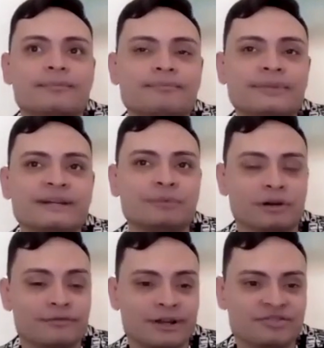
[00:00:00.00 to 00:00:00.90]
be more
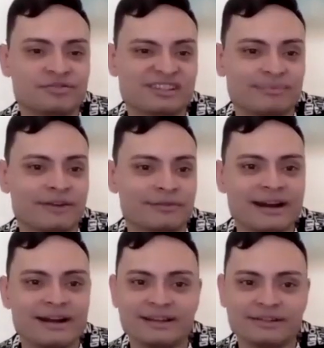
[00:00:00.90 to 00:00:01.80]
adventurous in my
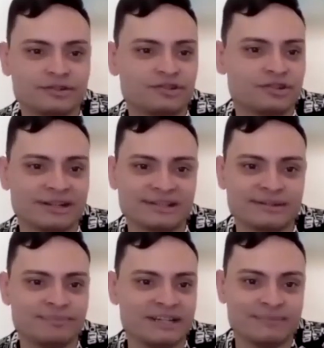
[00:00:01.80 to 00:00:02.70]
writing, to
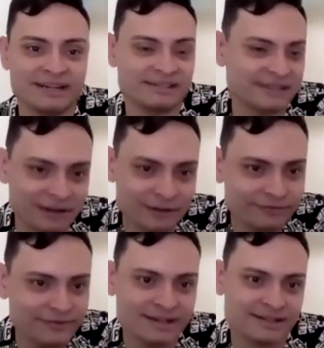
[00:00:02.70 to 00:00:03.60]
just be myself,
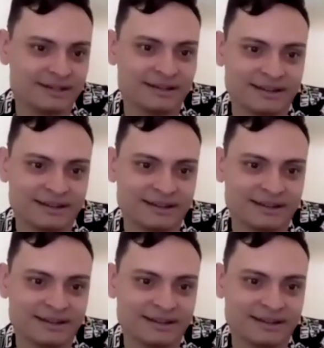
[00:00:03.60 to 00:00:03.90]
and to not